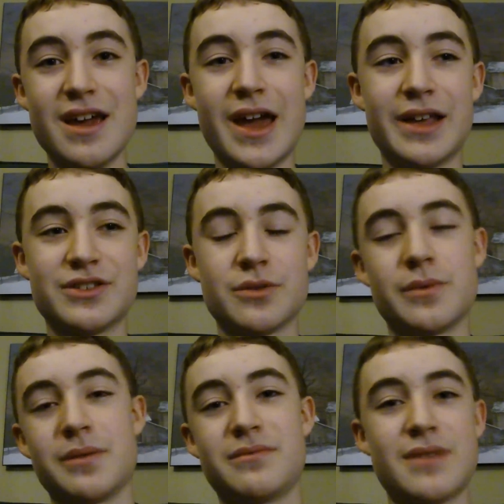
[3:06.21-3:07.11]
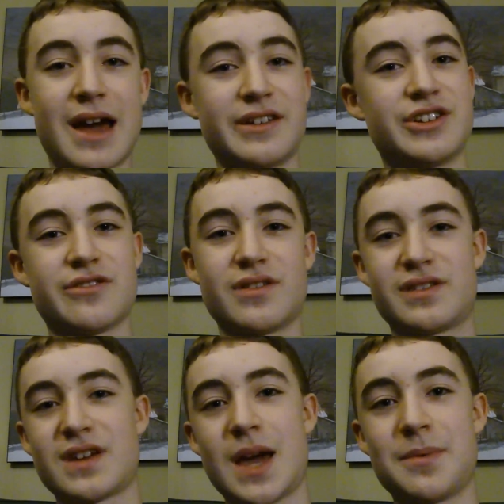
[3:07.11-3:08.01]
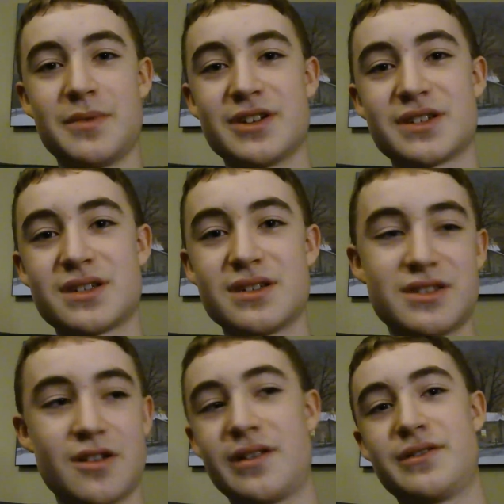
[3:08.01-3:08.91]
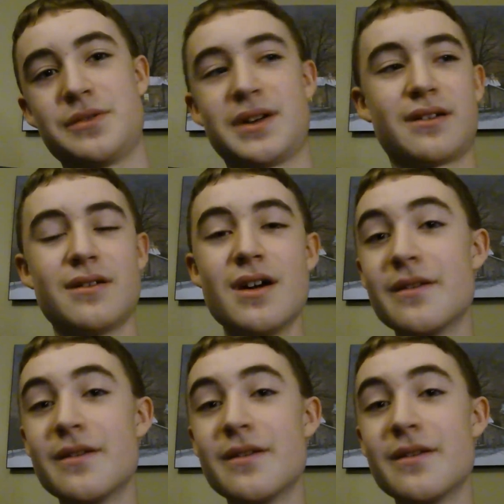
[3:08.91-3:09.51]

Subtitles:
and so we added each other on Skype, and we just started doing